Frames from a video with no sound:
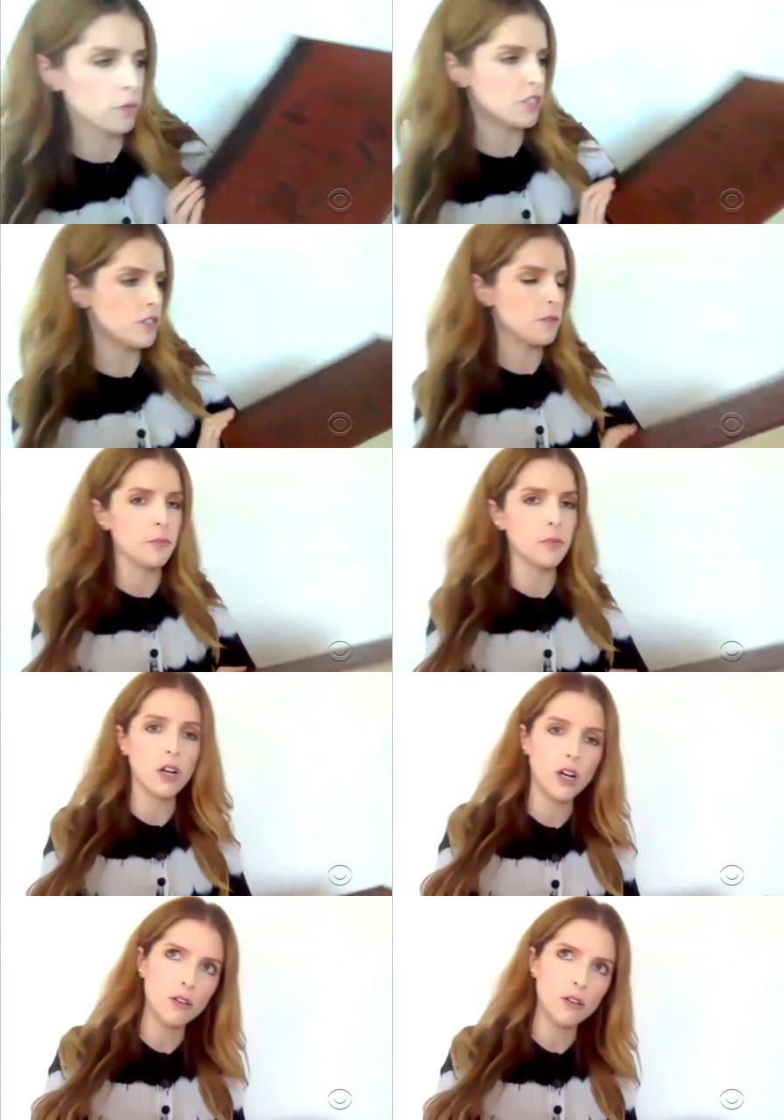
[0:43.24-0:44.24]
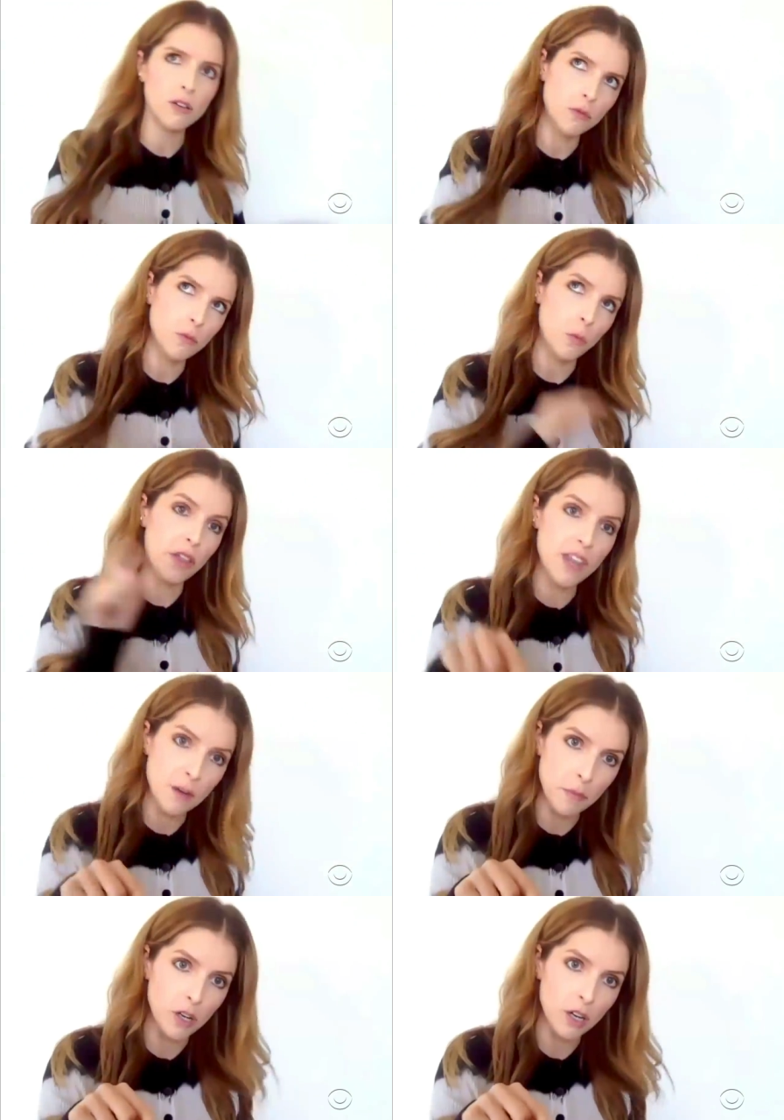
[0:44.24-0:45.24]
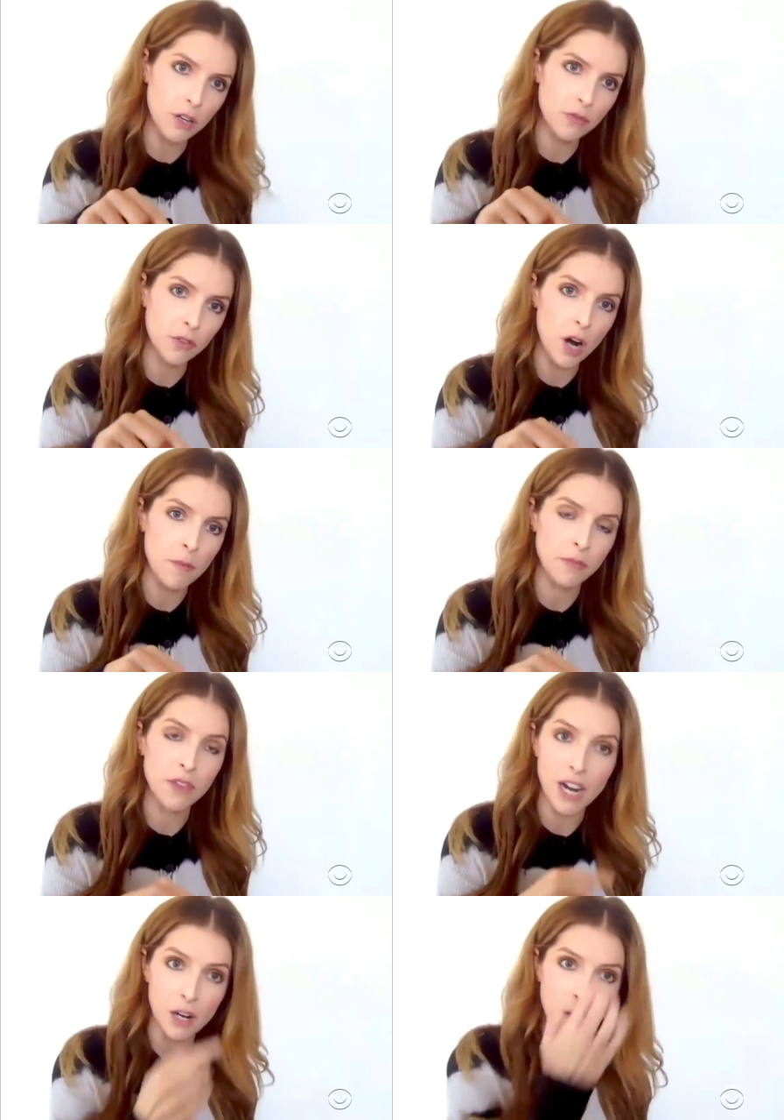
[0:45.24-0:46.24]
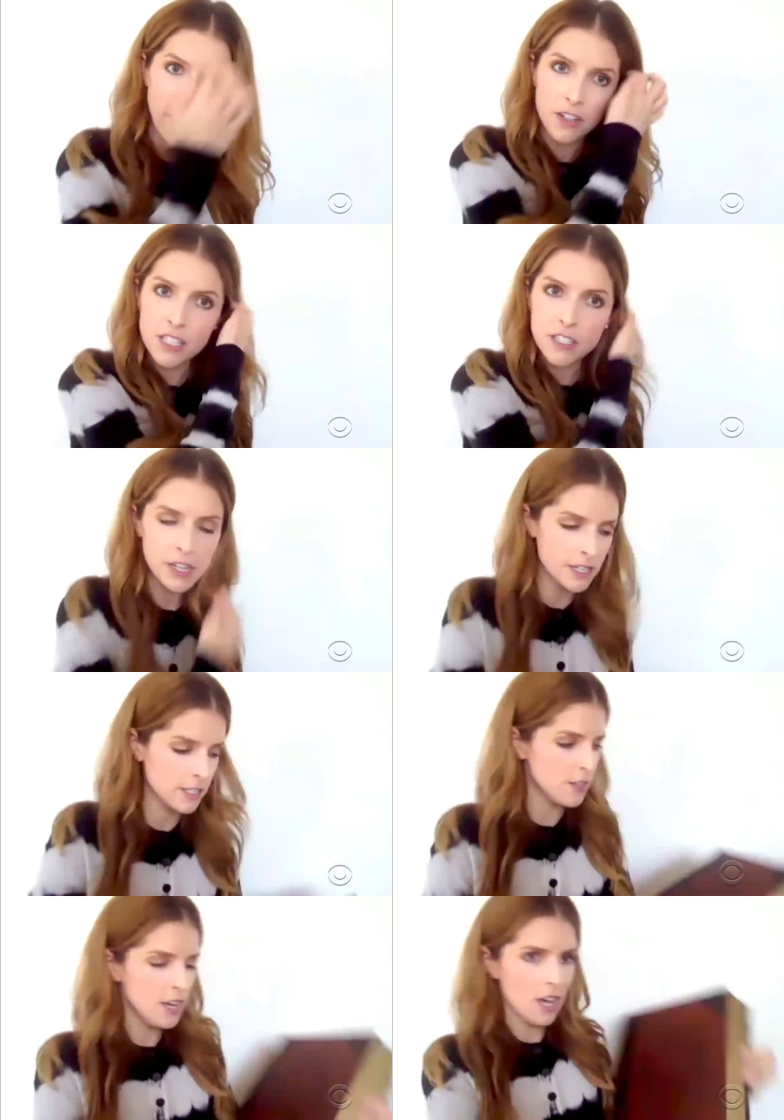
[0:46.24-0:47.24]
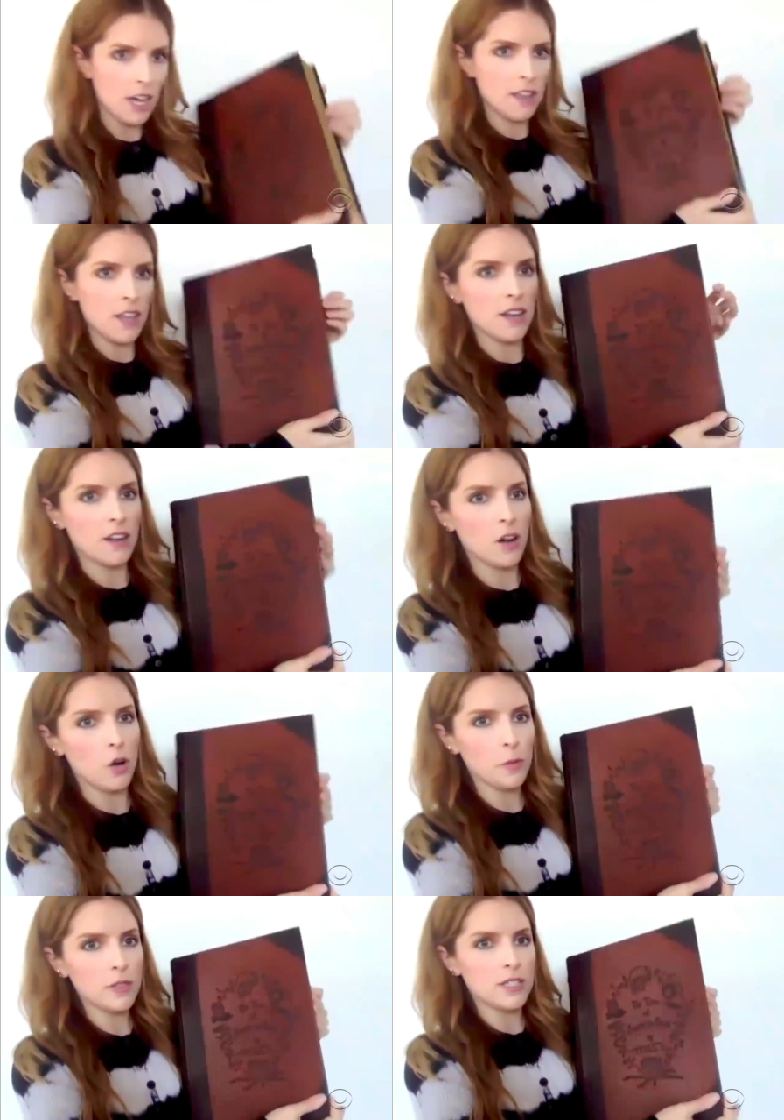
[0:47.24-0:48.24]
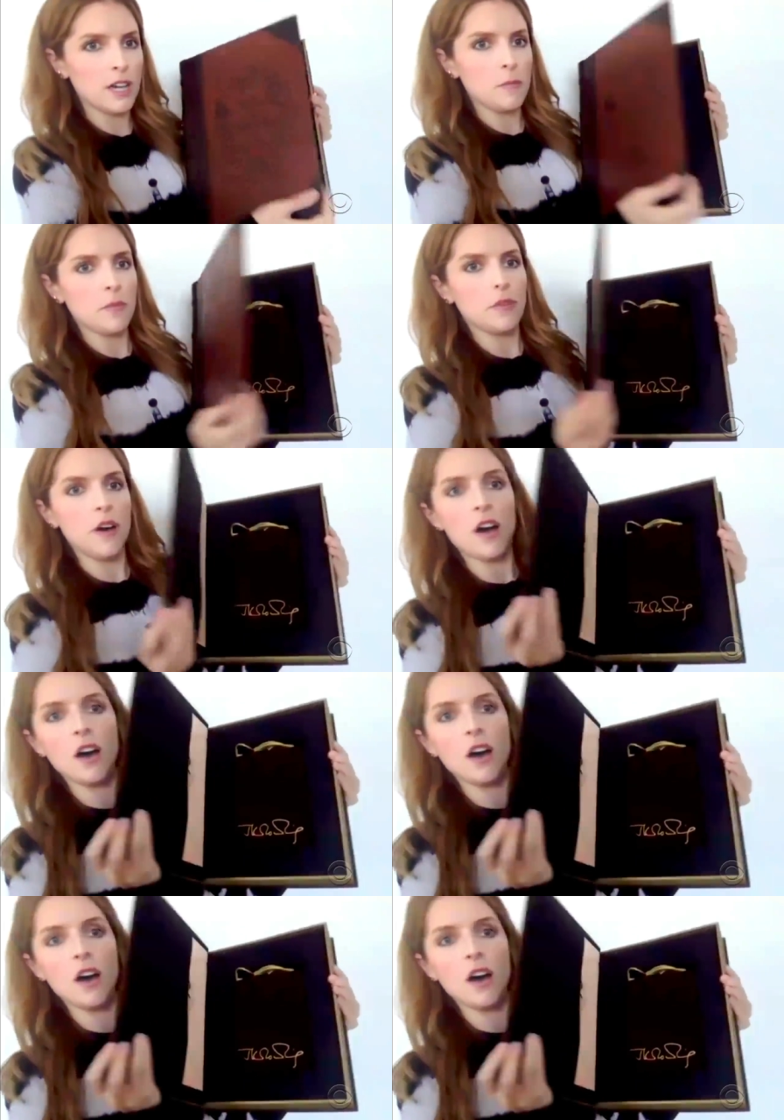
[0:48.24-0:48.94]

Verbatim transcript: which is a book within a book from the Harry Potter series. And then it opens up. Uh,